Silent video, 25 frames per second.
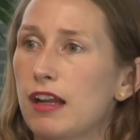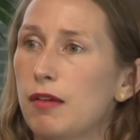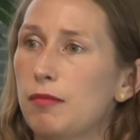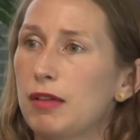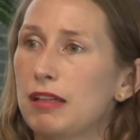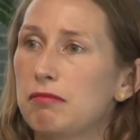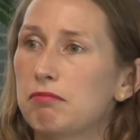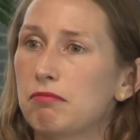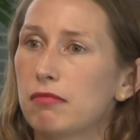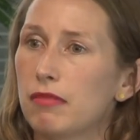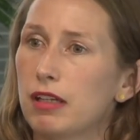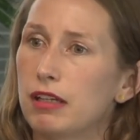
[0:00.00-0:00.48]
I
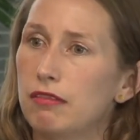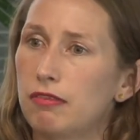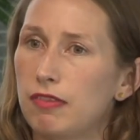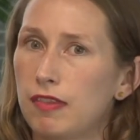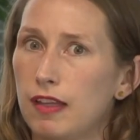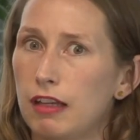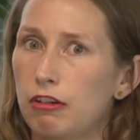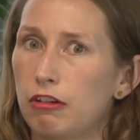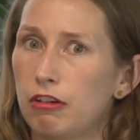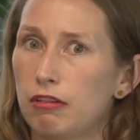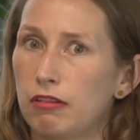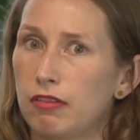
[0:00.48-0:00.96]
mean,
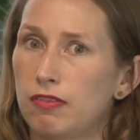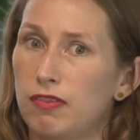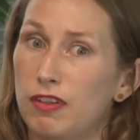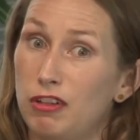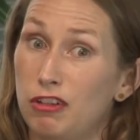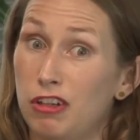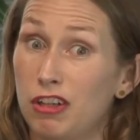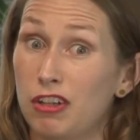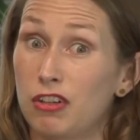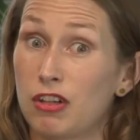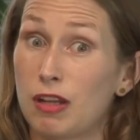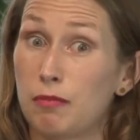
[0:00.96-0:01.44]
there,
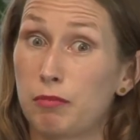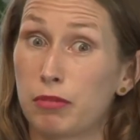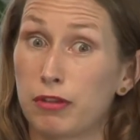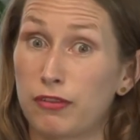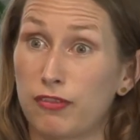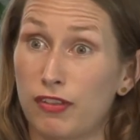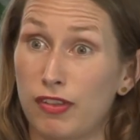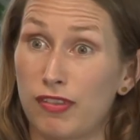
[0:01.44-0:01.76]
there are a number of